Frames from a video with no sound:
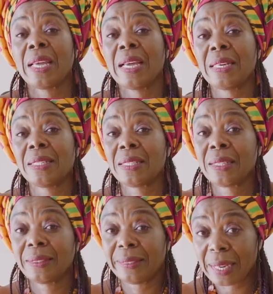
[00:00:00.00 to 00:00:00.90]
And
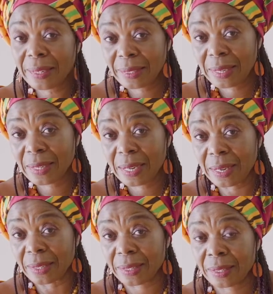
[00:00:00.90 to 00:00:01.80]
just in
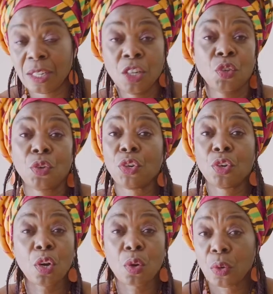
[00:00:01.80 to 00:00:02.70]
case you did
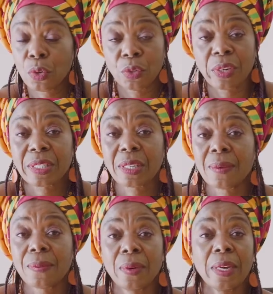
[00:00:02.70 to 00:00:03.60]
not close
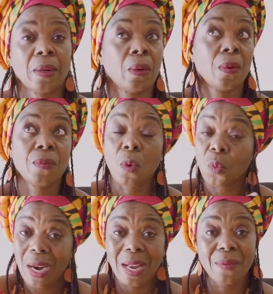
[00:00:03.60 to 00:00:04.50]
yourself well, or for
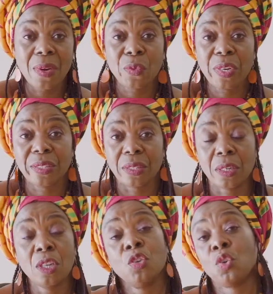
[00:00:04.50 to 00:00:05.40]
whatever reason
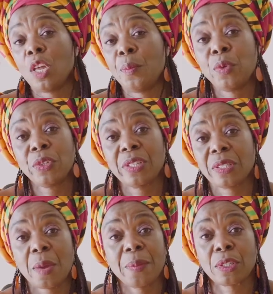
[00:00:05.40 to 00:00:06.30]
your immune
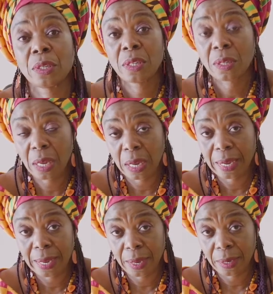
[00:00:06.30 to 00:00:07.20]
system is
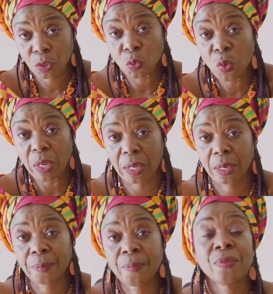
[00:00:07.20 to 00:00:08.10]

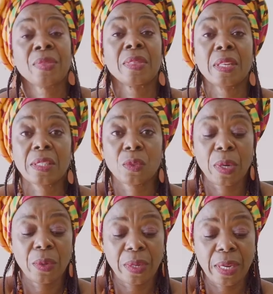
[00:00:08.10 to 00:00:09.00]
weak, this is when you